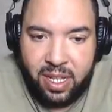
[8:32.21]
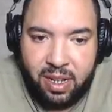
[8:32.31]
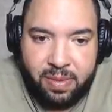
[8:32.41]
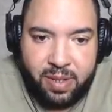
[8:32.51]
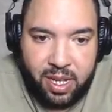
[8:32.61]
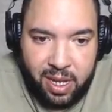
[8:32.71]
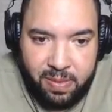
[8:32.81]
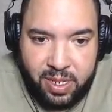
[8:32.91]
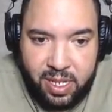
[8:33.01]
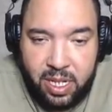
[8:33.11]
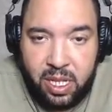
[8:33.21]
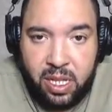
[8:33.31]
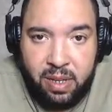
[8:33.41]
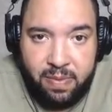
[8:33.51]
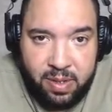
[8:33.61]
You know what I'm saying? I'm just eating
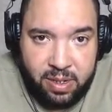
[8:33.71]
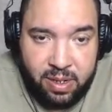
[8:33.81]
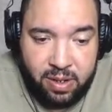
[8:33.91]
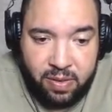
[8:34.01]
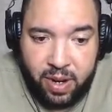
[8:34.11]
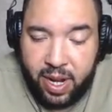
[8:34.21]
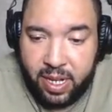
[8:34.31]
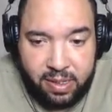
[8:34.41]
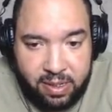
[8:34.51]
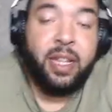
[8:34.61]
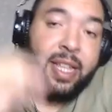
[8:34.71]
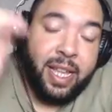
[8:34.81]
leaves and grass.